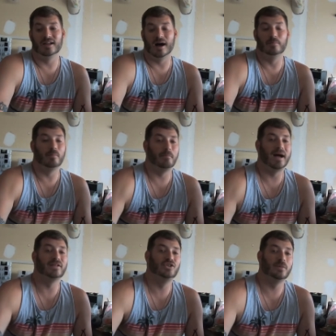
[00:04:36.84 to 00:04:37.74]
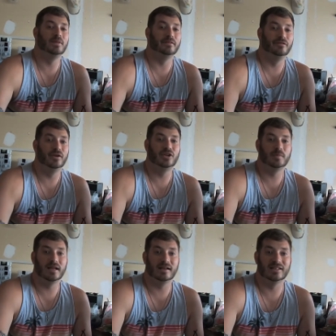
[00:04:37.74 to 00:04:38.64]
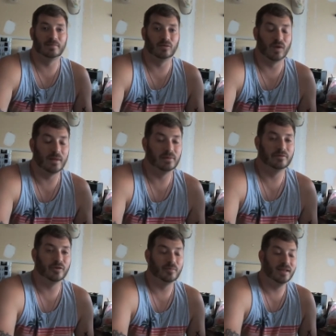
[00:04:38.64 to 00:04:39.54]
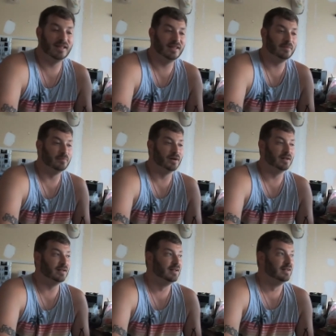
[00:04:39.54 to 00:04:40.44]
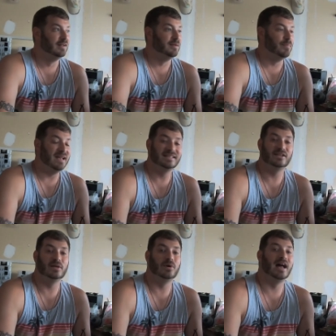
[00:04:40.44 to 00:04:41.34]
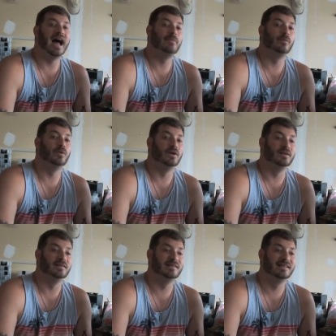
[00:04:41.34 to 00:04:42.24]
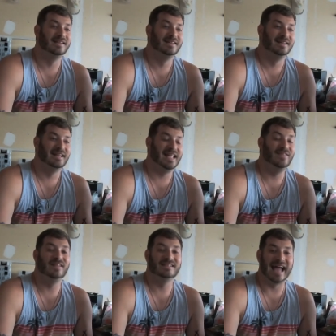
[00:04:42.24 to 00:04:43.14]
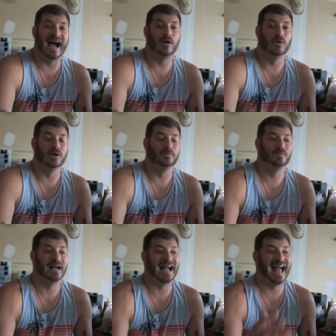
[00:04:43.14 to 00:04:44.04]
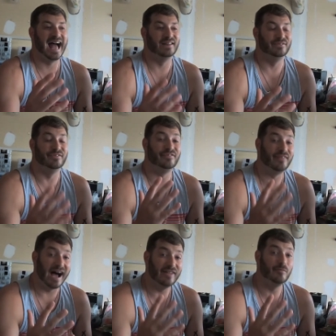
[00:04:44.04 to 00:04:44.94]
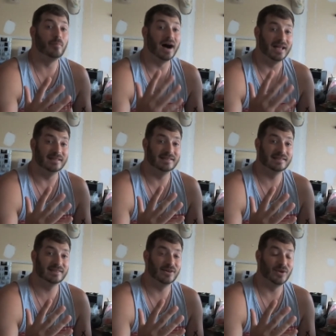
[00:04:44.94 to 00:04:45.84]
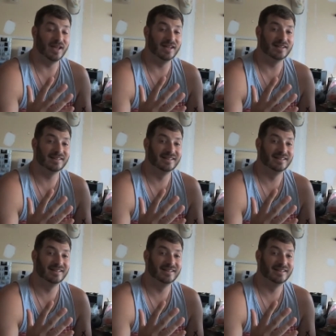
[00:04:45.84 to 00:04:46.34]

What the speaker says: I'm about to jump into footage, man, because I've been rambling for a minute, but basically what happened was, in this hour, I had 5 bites, okay?